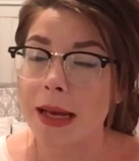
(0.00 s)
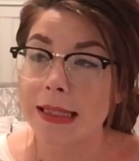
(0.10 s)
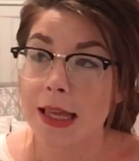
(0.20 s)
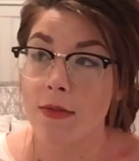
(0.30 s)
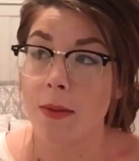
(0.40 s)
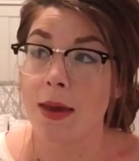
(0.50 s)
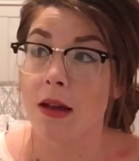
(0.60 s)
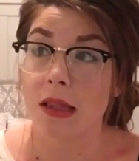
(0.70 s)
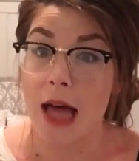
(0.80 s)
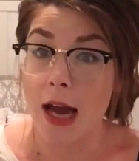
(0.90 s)
is giving me
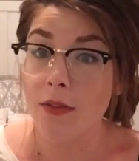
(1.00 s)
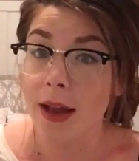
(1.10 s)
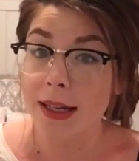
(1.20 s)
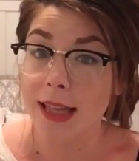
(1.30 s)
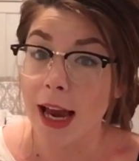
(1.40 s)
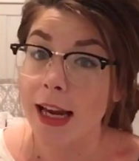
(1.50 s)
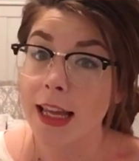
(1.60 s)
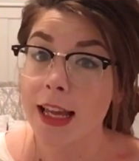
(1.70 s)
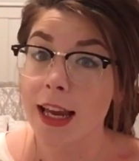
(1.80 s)
a lot of anxiety,